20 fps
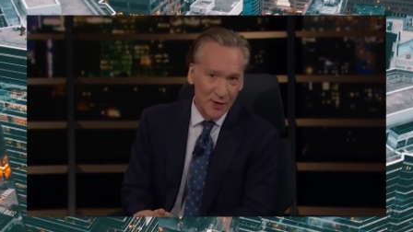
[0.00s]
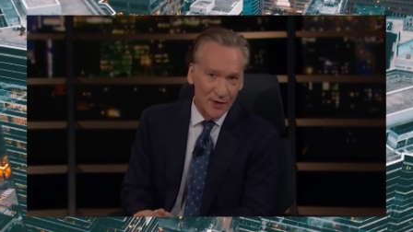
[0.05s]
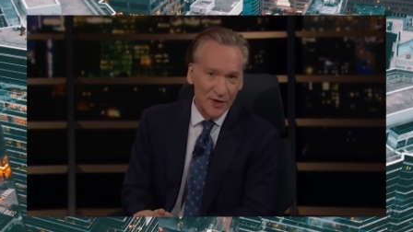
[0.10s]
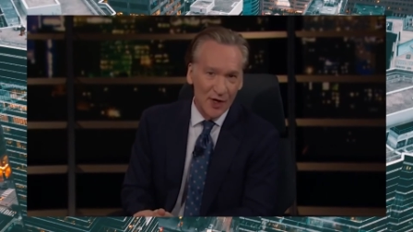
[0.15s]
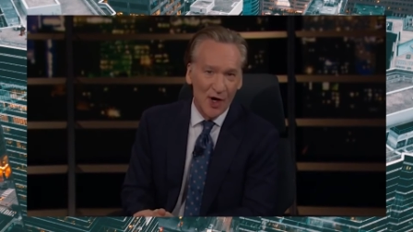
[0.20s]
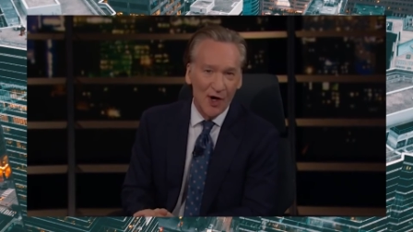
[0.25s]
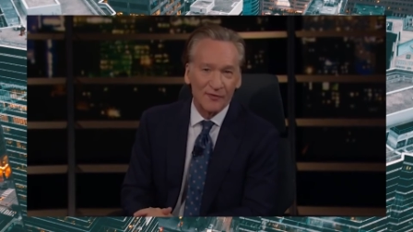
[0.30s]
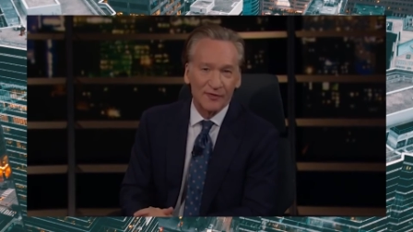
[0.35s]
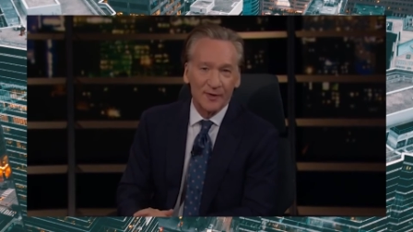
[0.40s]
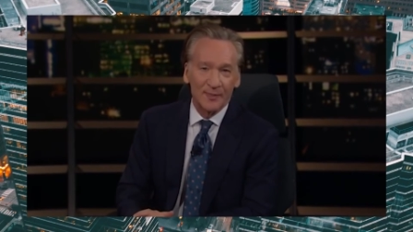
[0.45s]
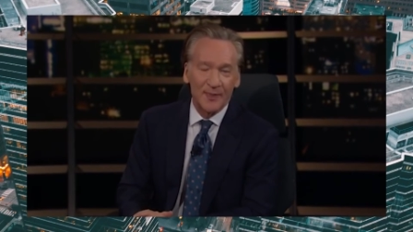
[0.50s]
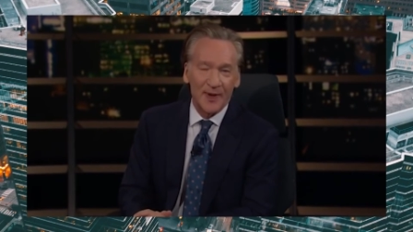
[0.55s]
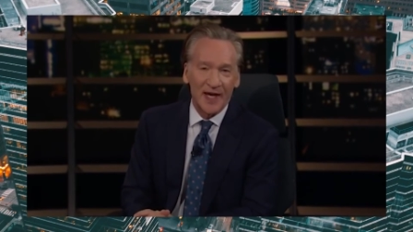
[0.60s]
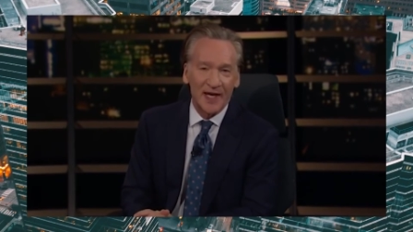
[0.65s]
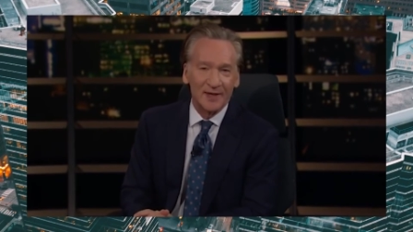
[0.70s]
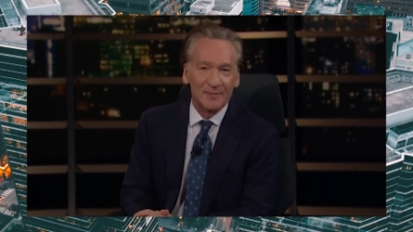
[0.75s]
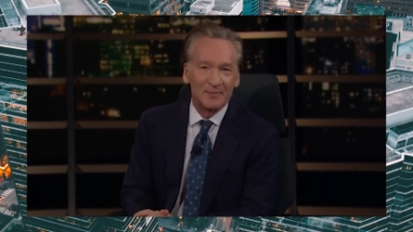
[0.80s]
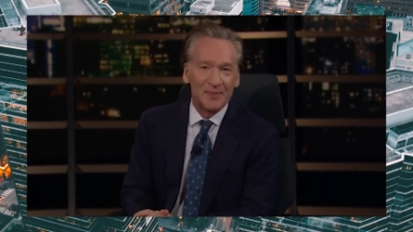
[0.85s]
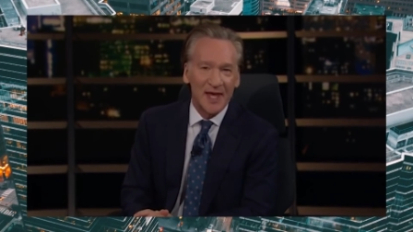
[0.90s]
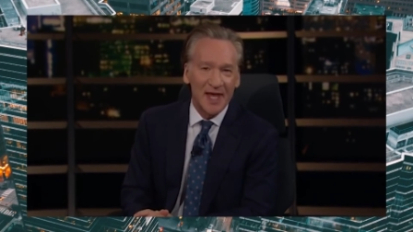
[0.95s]
with
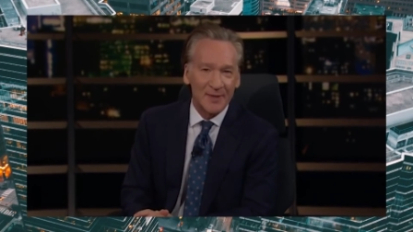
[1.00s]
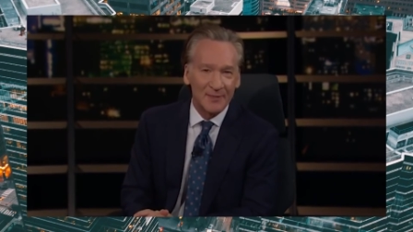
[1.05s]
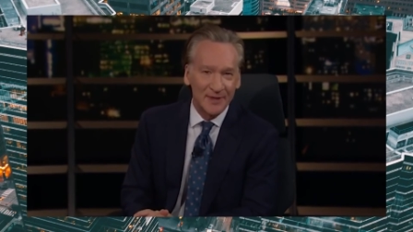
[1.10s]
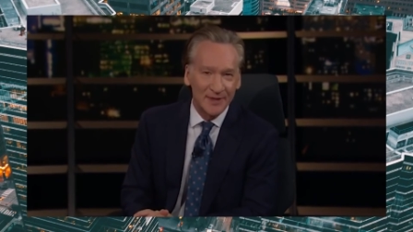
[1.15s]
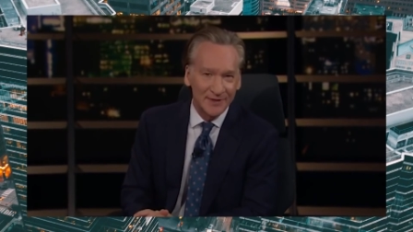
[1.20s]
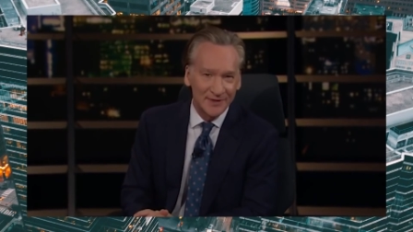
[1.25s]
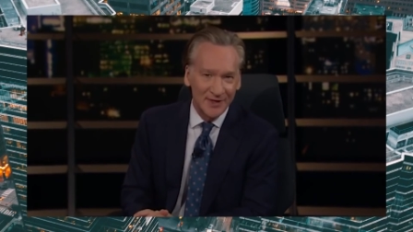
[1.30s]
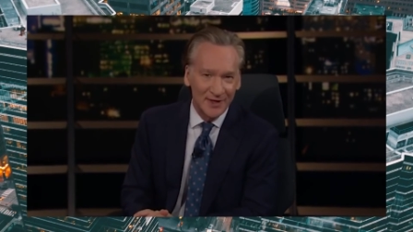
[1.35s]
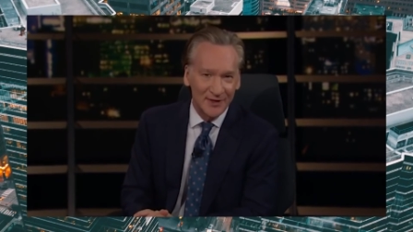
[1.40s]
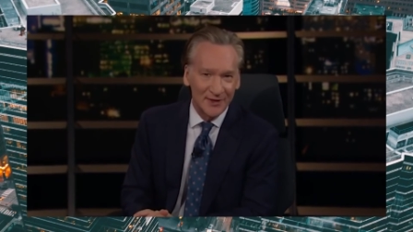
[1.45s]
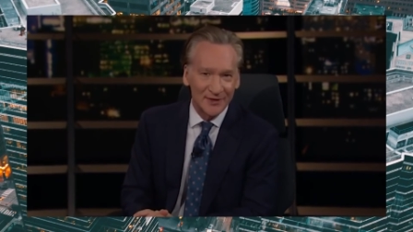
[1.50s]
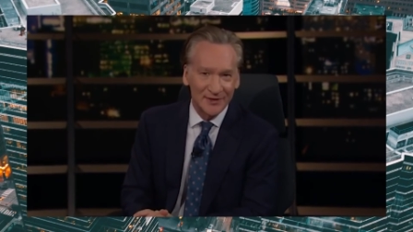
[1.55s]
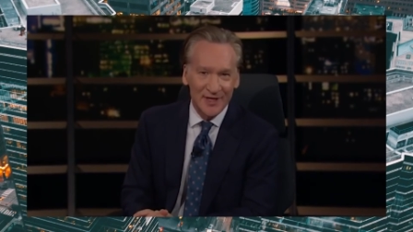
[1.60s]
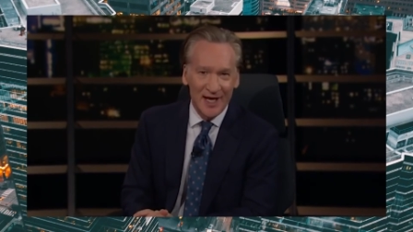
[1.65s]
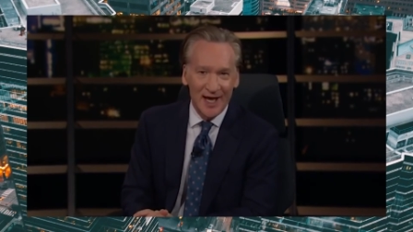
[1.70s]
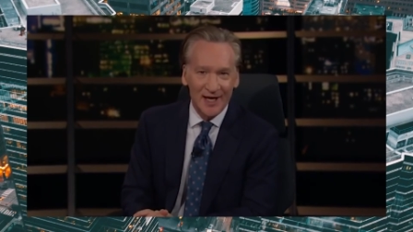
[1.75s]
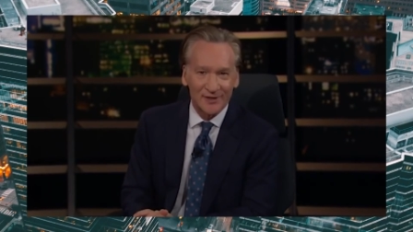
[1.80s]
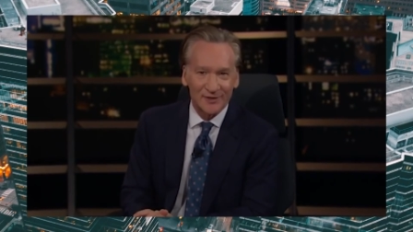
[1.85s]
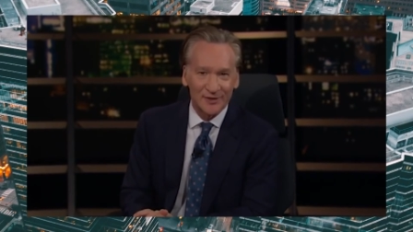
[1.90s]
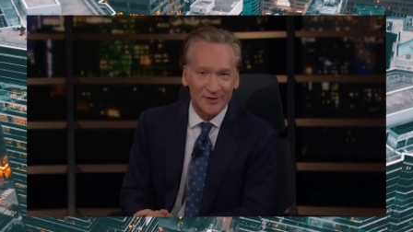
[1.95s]
overpaid
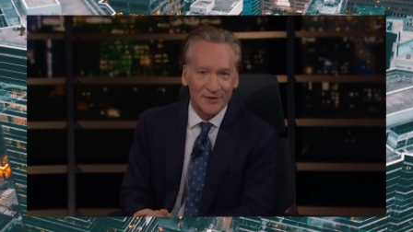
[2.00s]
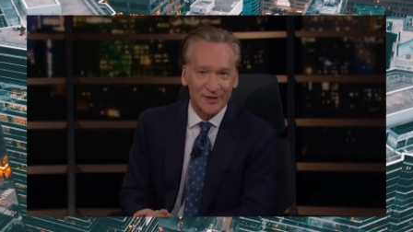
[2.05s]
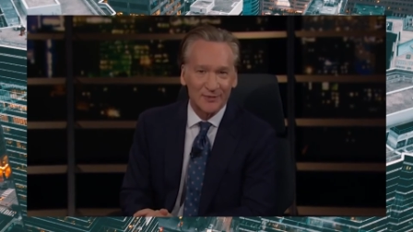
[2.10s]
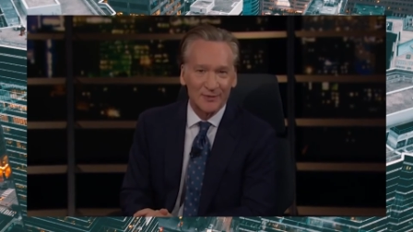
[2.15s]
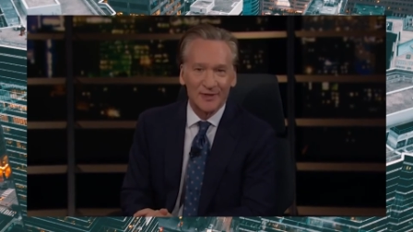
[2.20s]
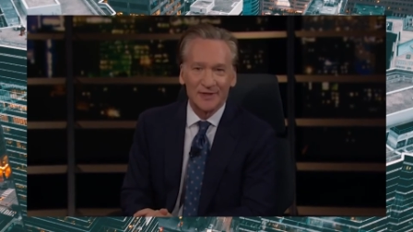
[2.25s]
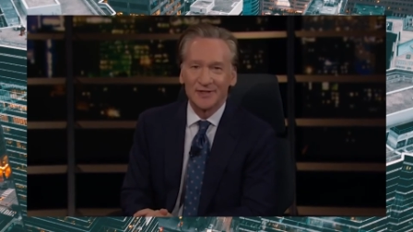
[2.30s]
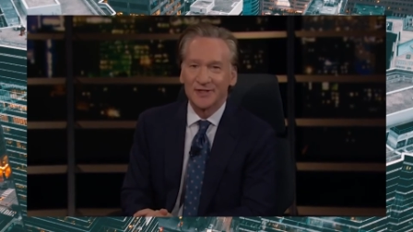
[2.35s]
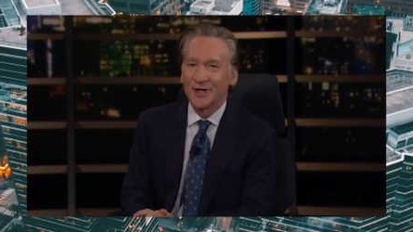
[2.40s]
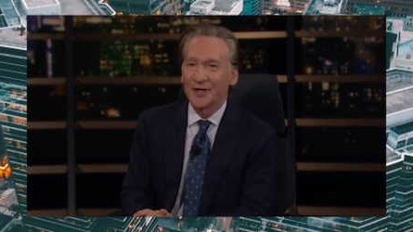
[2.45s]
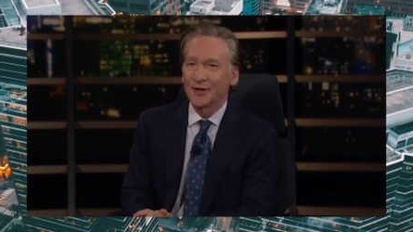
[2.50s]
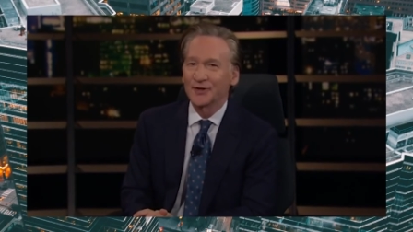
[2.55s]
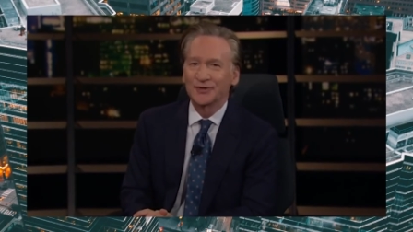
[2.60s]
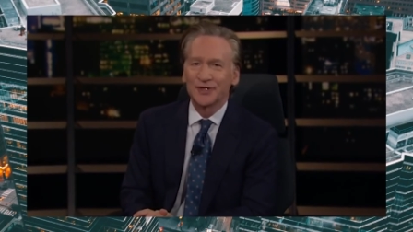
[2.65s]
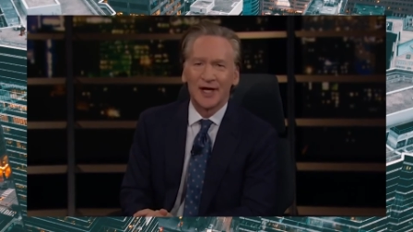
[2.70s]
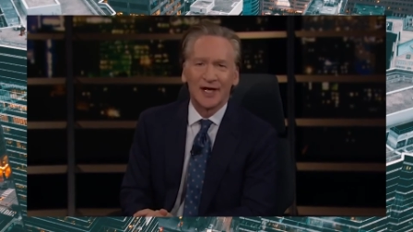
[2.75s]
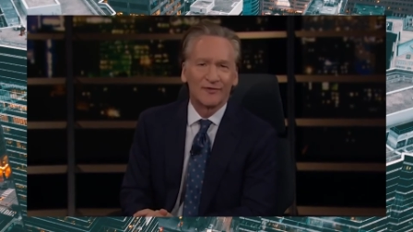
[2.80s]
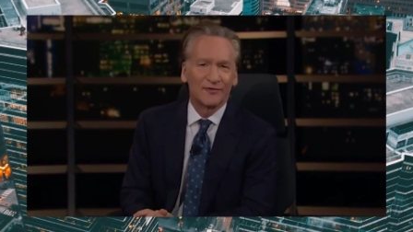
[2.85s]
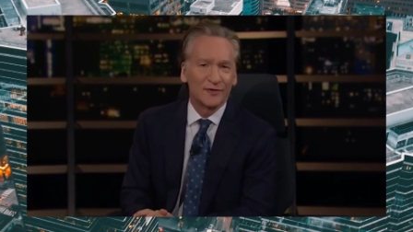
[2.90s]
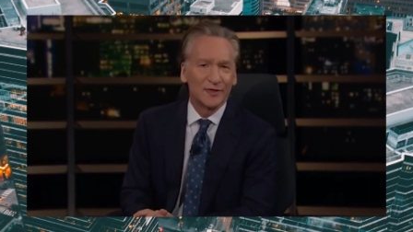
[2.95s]
babysitters anxious to
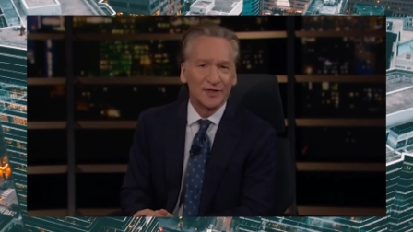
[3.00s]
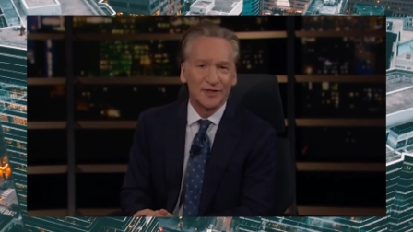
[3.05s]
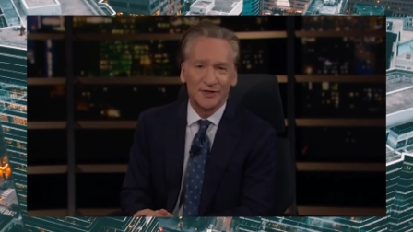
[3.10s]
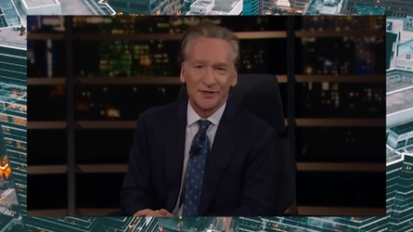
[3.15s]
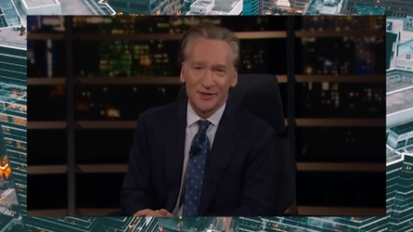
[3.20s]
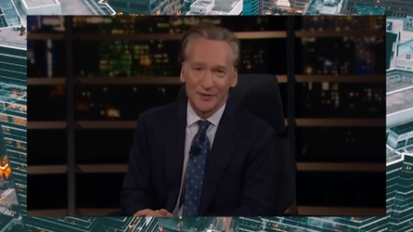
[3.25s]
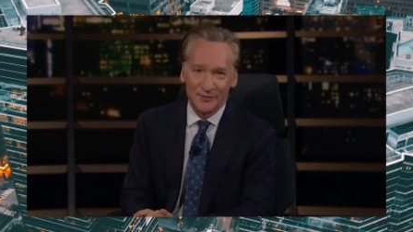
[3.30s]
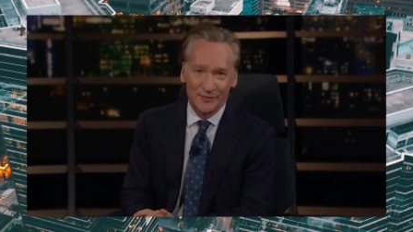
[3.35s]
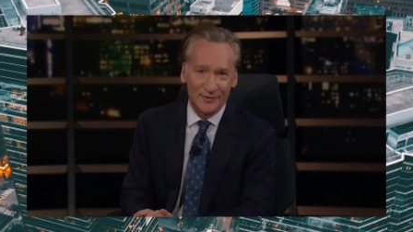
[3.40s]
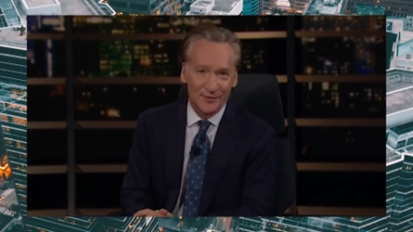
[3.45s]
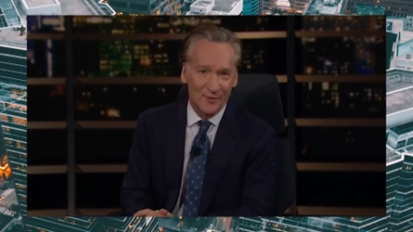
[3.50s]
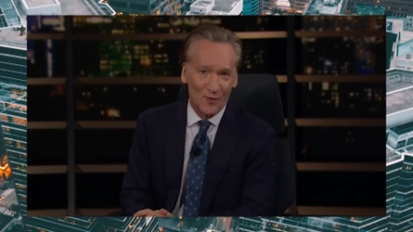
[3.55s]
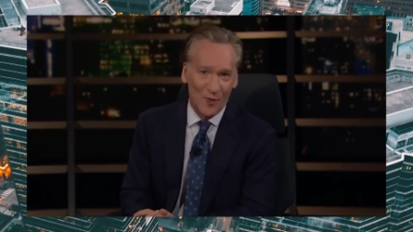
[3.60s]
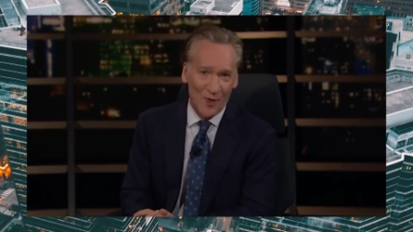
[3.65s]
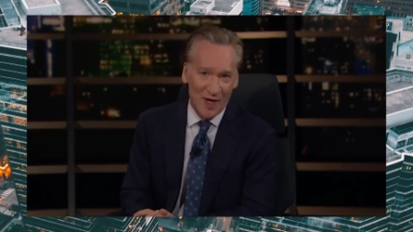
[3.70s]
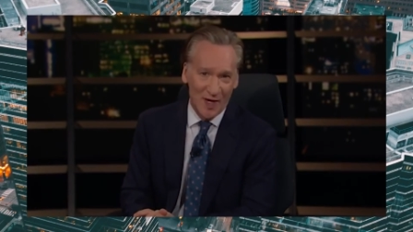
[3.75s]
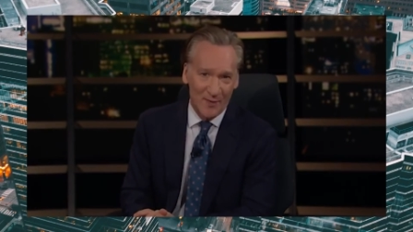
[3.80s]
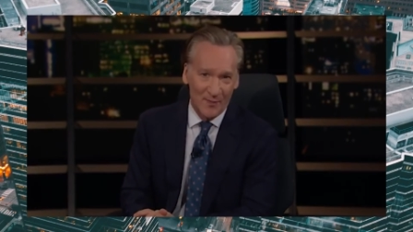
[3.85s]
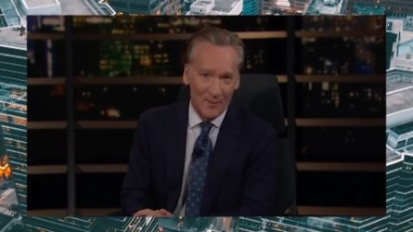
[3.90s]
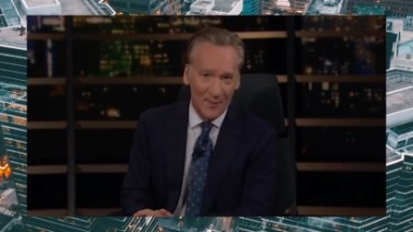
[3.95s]
indulge every
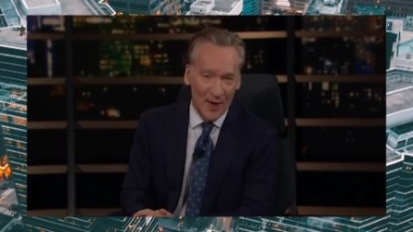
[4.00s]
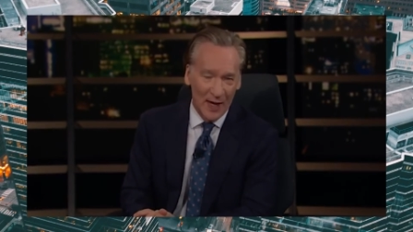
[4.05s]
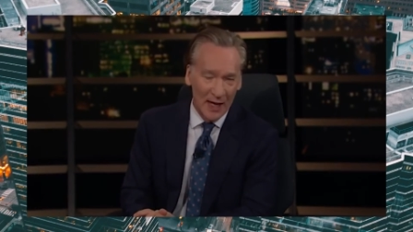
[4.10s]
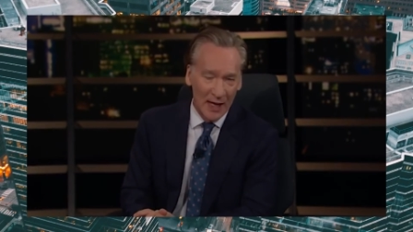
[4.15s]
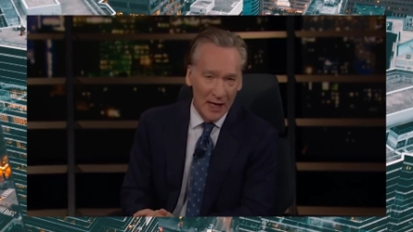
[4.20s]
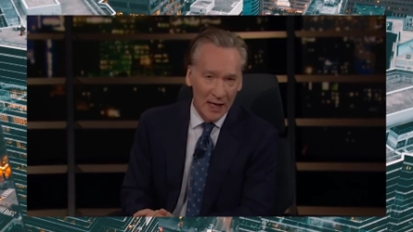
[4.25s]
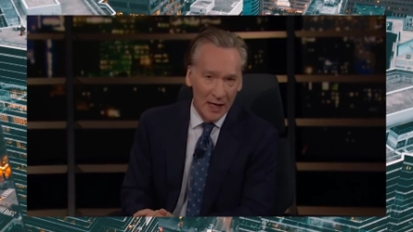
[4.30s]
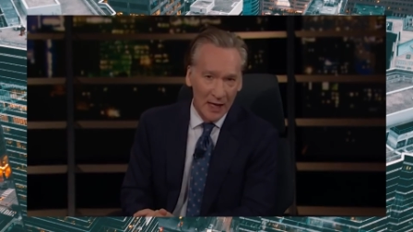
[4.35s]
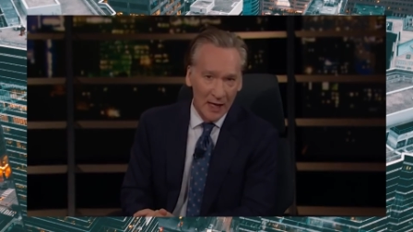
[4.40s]
student whim.